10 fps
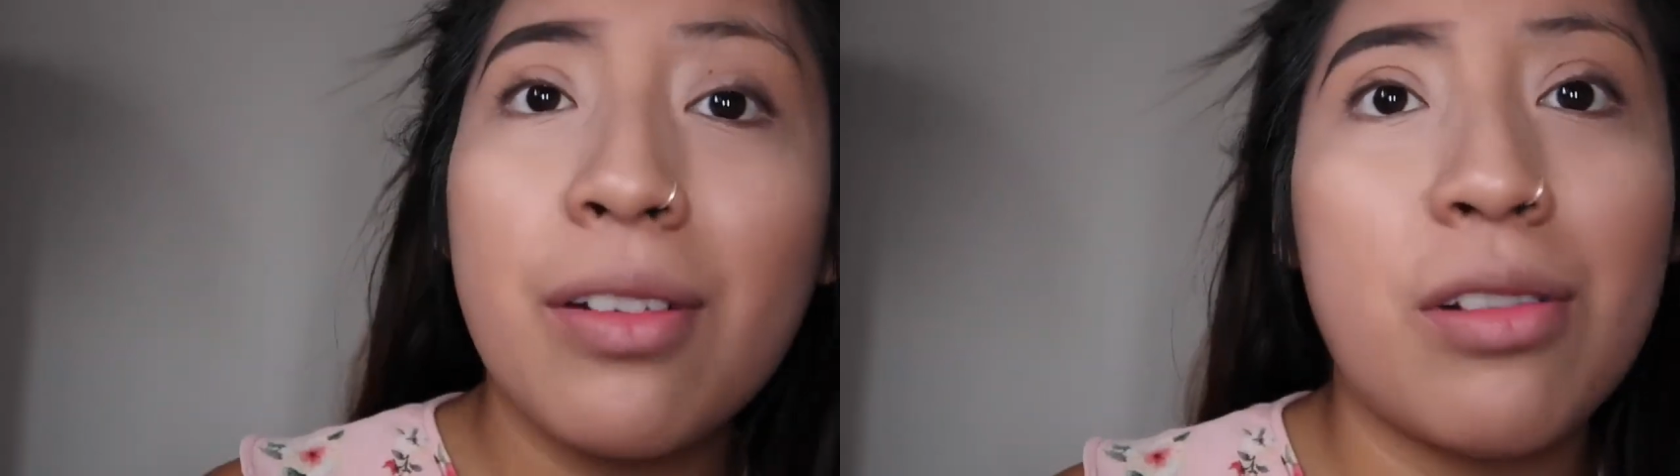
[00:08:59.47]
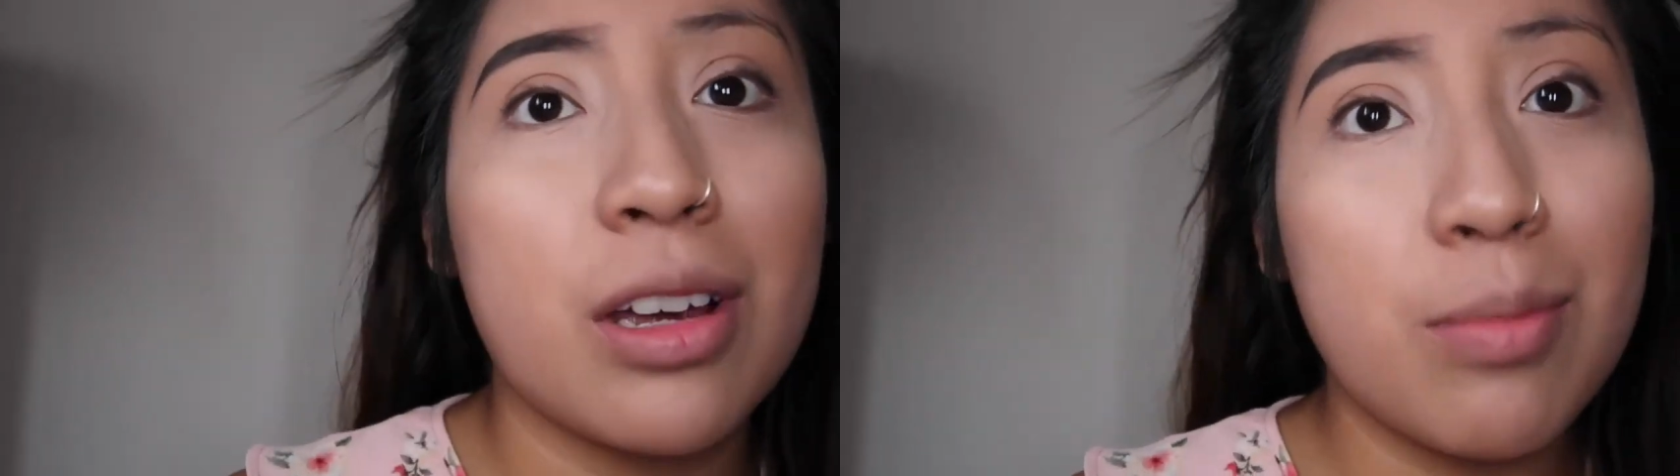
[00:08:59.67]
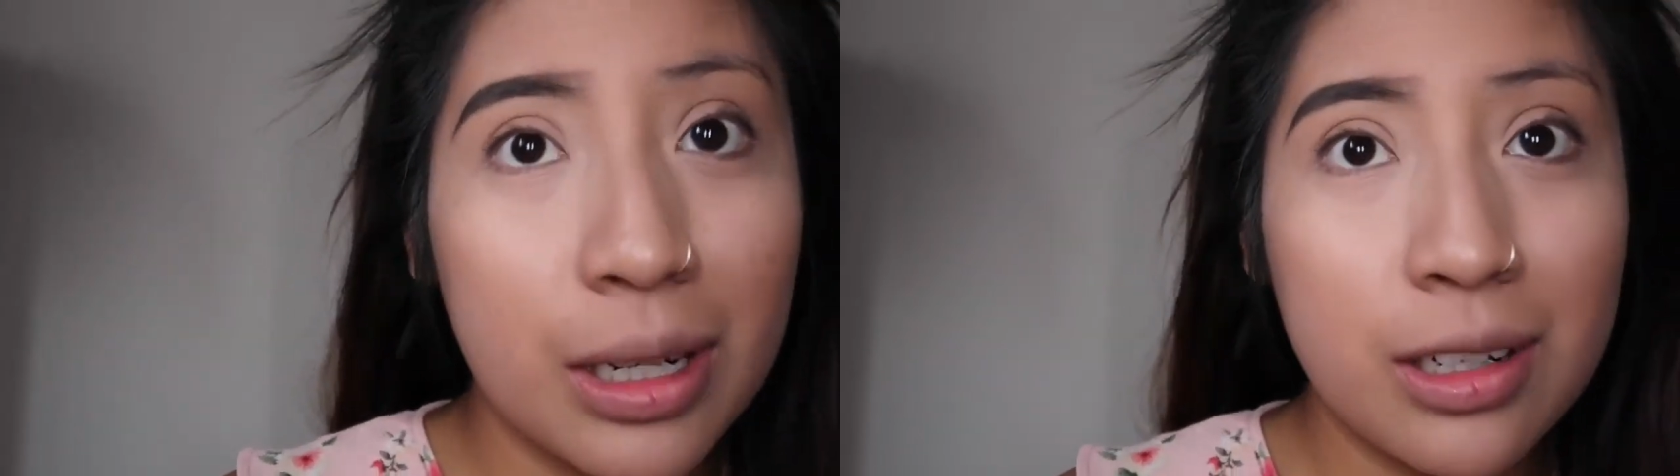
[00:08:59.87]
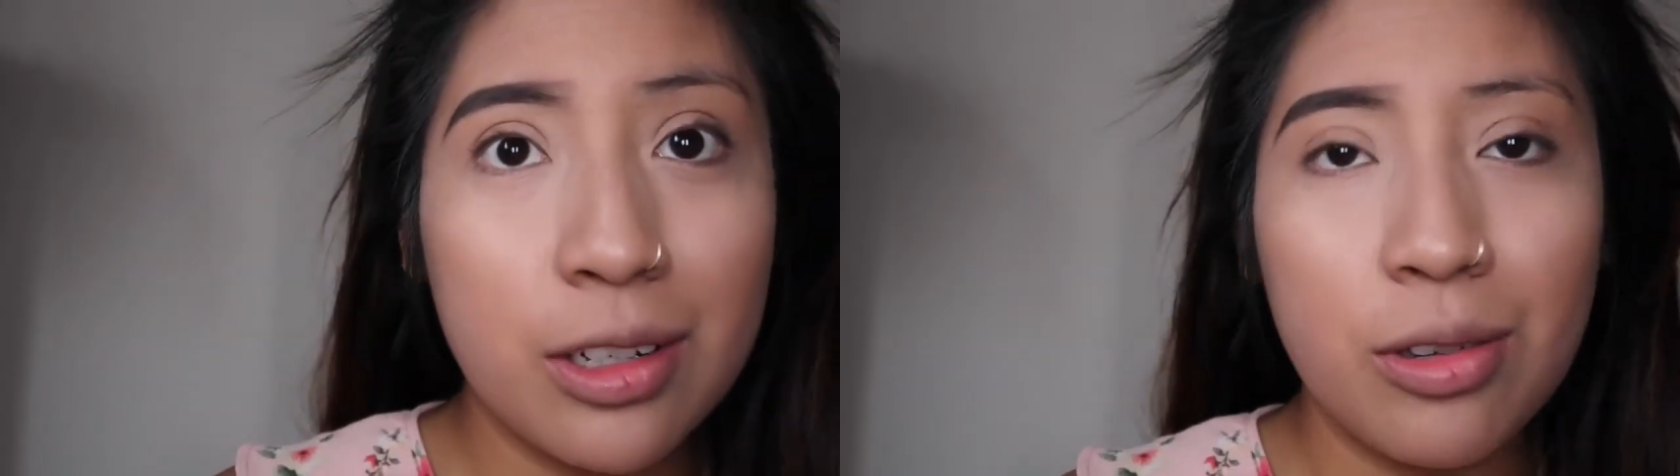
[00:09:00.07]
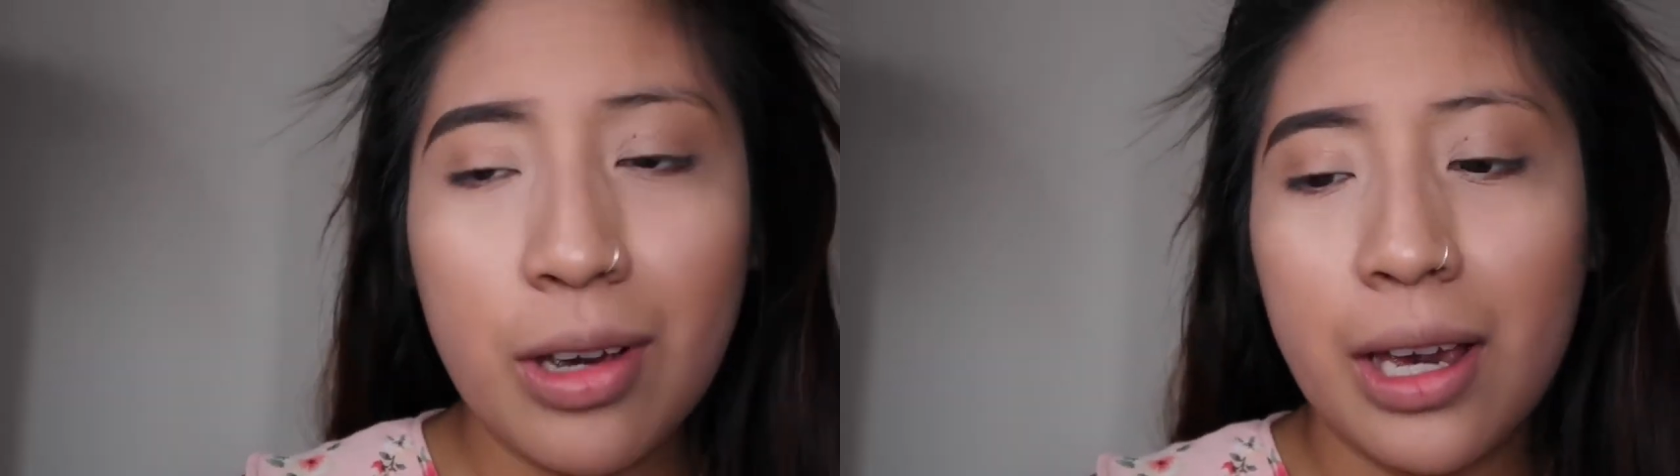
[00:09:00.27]
if I recommend it
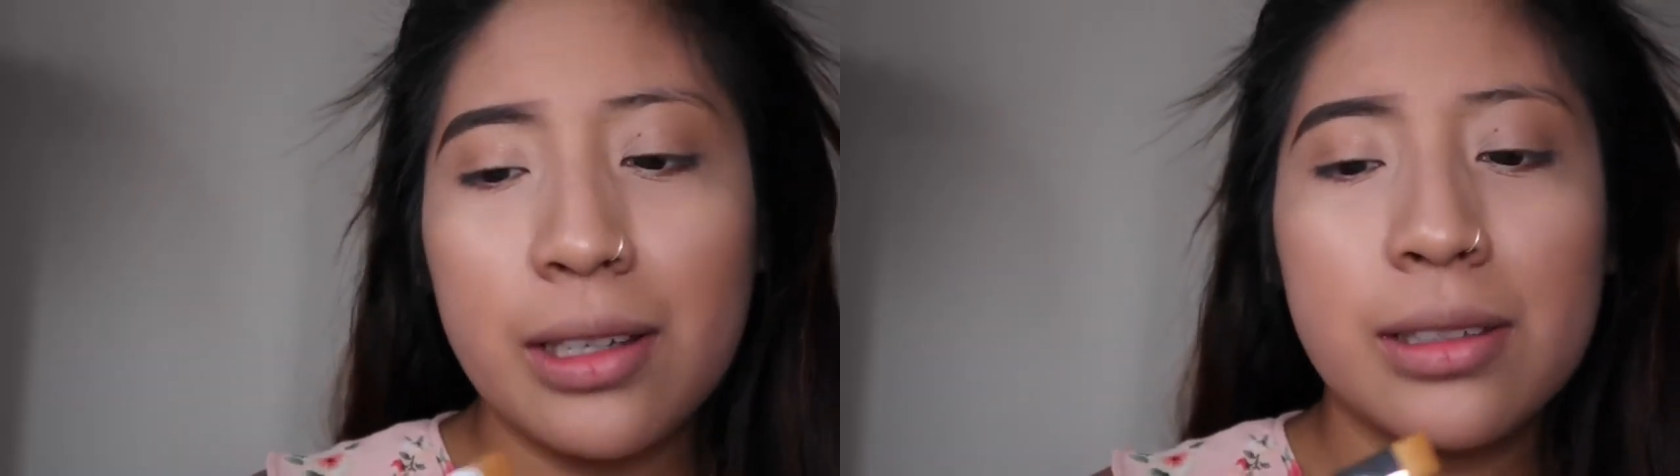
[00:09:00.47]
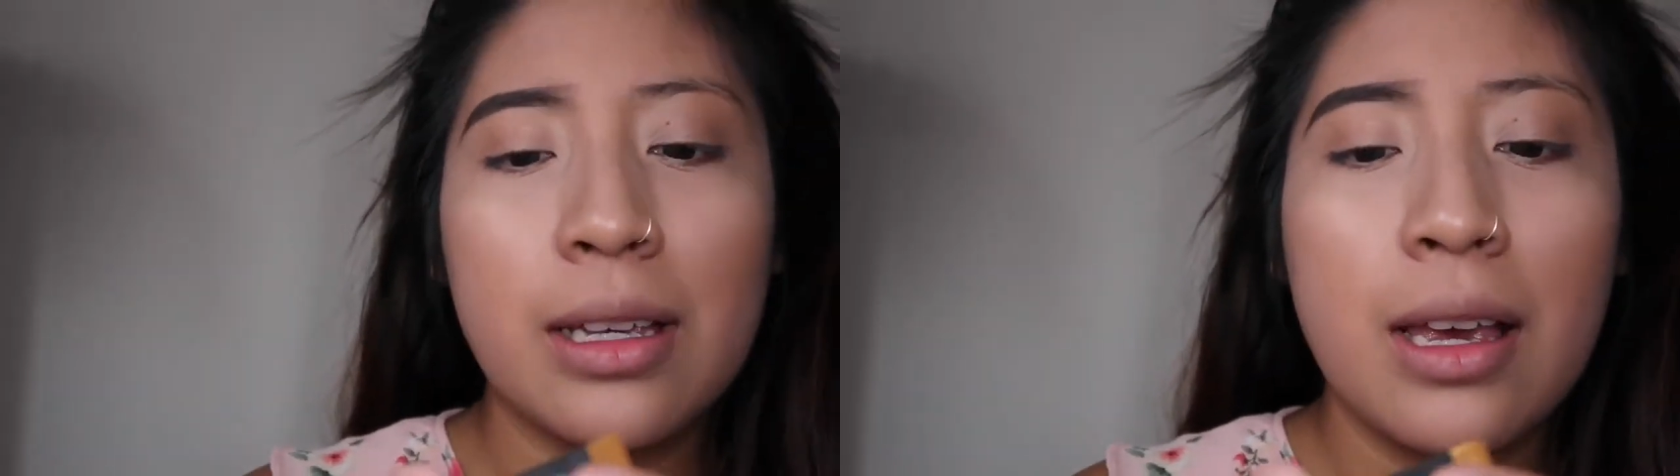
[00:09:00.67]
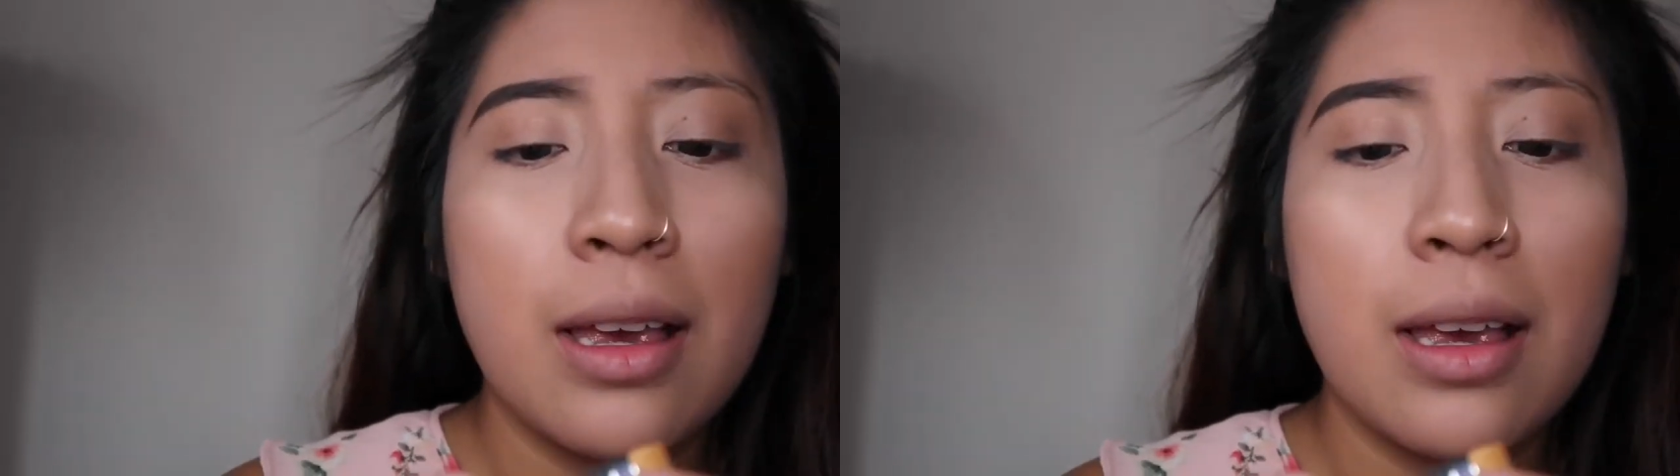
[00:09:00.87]
to you guys.